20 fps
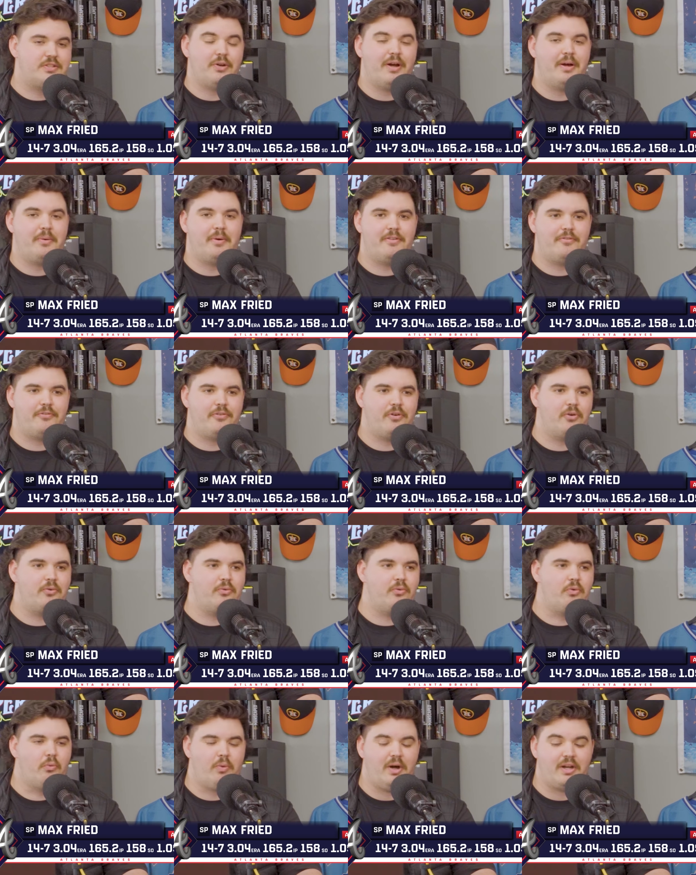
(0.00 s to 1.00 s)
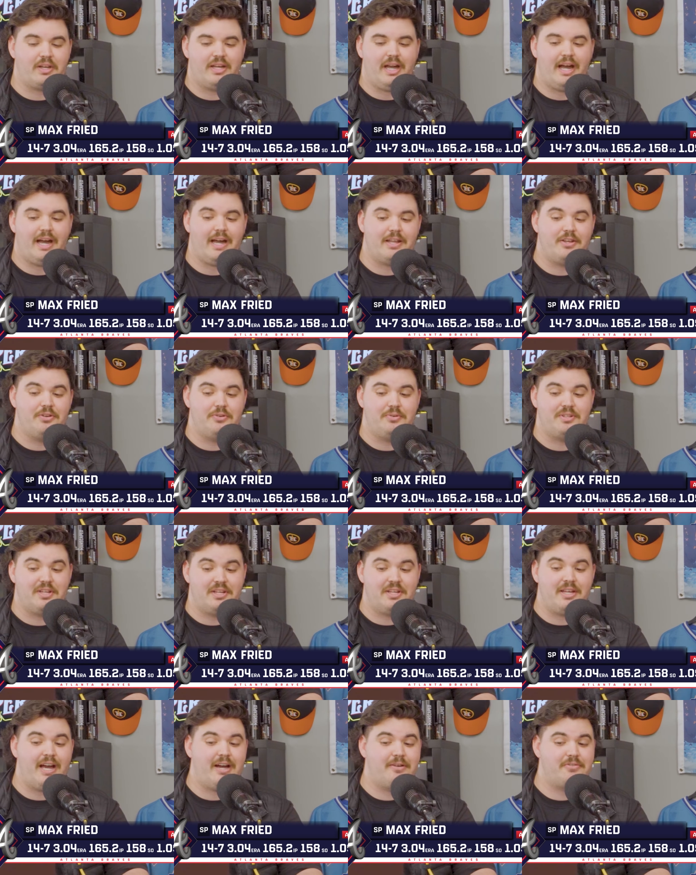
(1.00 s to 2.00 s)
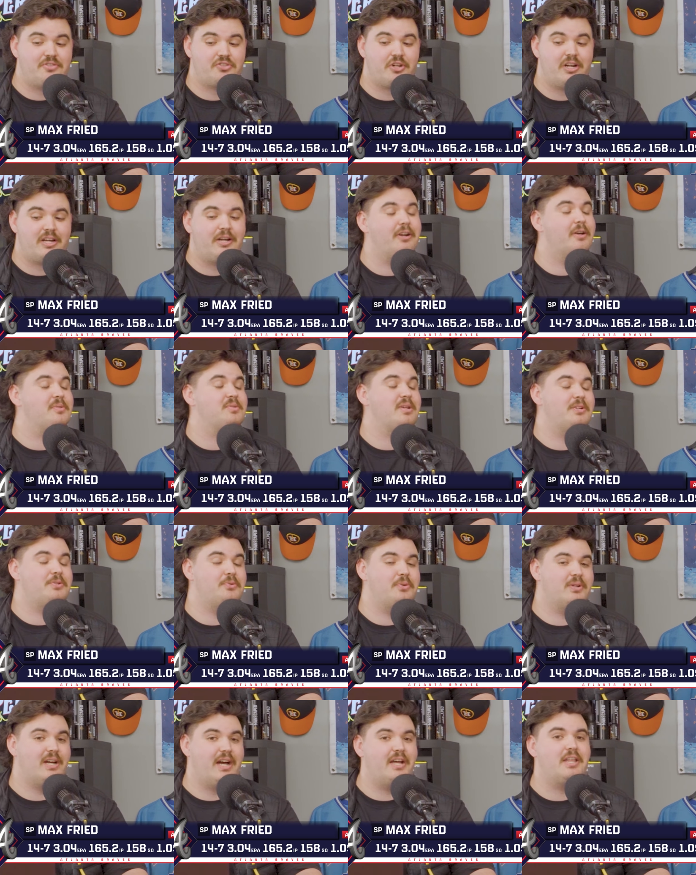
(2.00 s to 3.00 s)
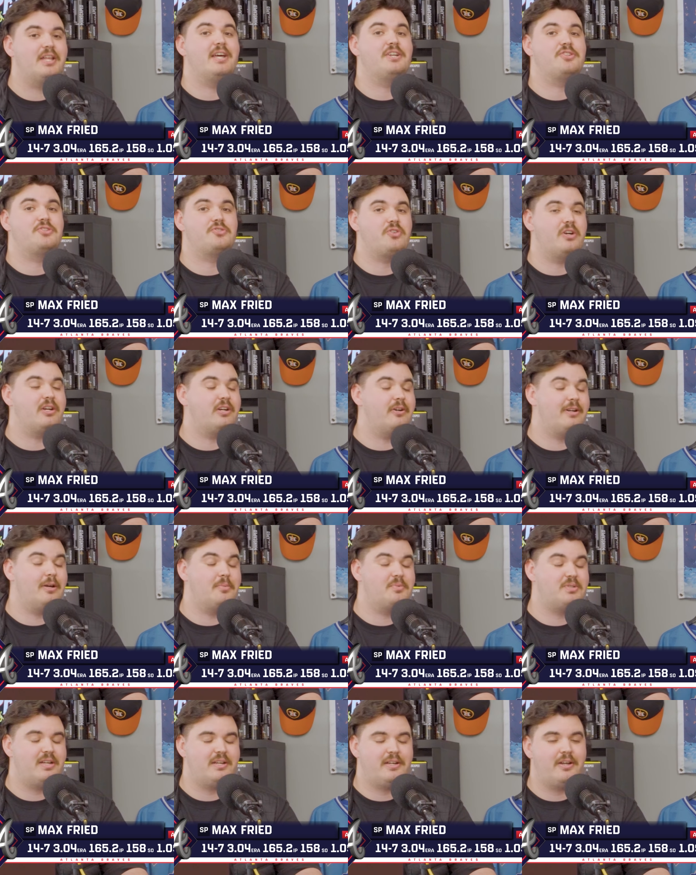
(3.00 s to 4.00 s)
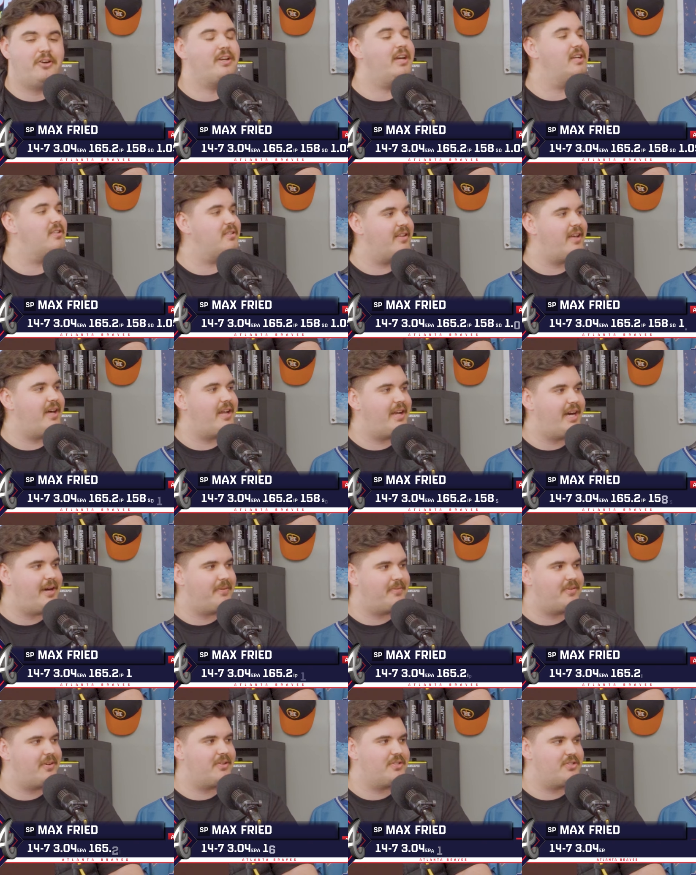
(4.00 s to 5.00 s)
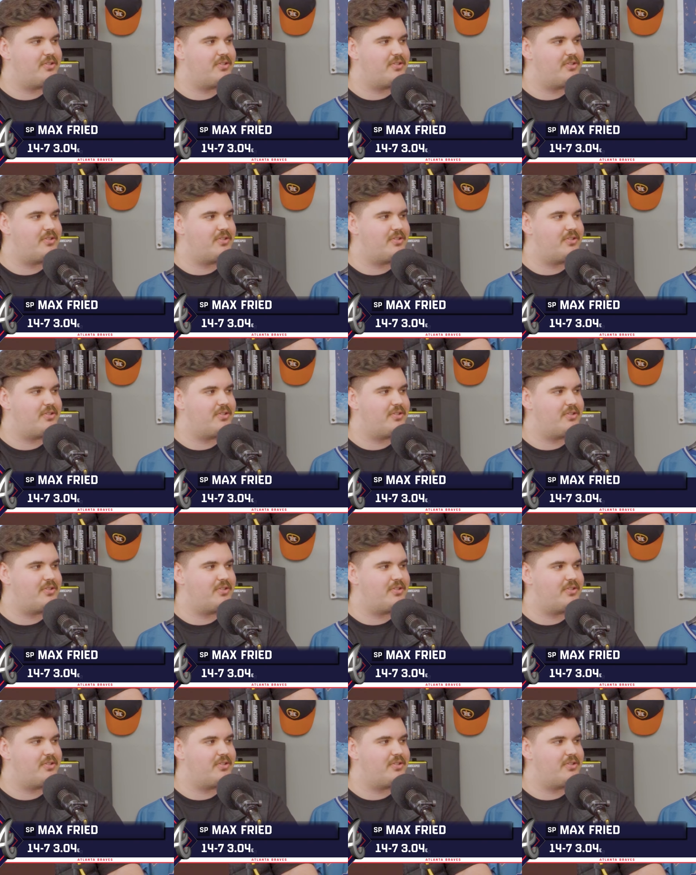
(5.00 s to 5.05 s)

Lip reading: So I went for one guy who didn't have strikeout upside to a guy that has strikeout upside, and I'll get to that after.